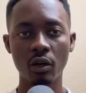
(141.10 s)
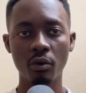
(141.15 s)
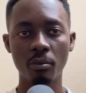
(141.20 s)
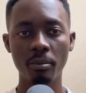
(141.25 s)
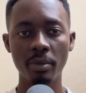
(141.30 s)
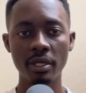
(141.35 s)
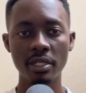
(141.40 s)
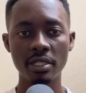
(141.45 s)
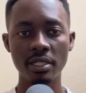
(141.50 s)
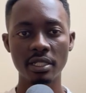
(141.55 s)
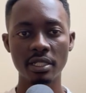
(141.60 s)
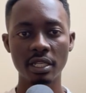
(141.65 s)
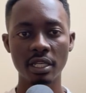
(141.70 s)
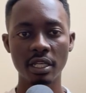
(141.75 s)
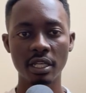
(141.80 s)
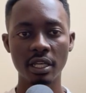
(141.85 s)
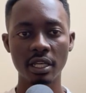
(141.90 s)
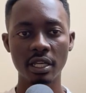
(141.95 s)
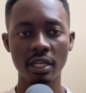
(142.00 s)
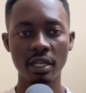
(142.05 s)
paste it
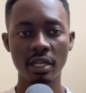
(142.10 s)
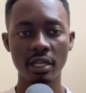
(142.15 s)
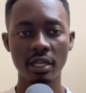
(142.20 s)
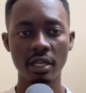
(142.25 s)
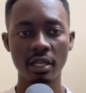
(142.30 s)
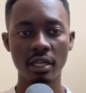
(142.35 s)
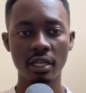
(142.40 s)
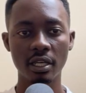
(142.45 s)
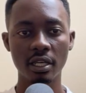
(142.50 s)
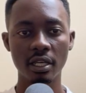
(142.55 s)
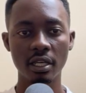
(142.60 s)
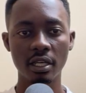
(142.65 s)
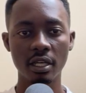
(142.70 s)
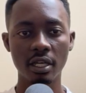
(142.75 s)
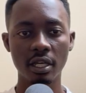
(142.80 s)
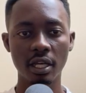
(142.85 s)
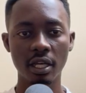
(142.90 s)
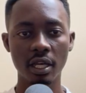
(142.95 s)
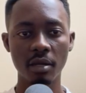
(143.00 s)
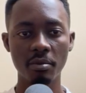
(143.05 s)
here,
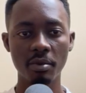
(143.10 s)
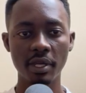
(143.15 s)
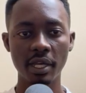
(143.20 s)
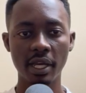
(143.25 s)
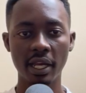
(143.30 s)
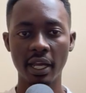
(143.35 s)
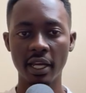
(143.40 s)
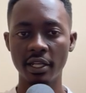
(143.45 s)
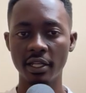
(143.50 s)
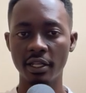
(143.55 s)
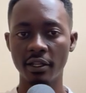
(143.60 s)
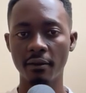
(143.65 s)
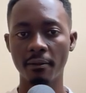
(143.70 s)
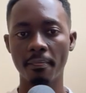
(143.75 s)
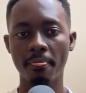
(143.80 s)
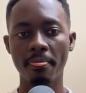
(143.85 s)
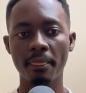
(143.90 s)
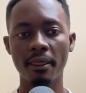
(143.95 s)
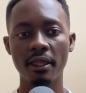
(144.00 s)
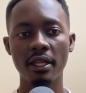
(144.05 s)
API ID.
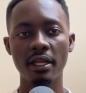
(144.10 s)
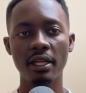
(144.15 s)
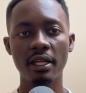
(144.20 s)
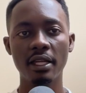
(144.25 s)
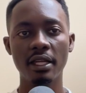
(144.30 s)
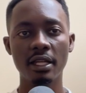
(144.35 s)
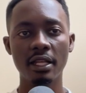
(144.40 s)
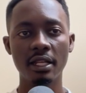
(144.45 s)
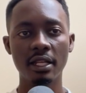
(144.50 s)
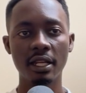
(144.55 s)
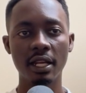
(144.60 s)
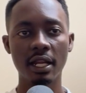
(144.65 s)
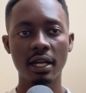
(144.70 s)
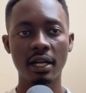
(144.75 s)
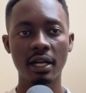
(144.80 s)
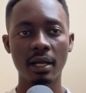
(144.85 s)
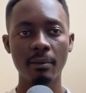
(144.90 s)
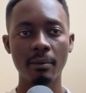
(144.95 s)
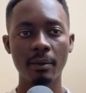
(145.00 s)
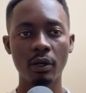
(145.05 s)
Then I'll
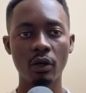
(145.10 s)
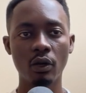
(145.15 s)
come and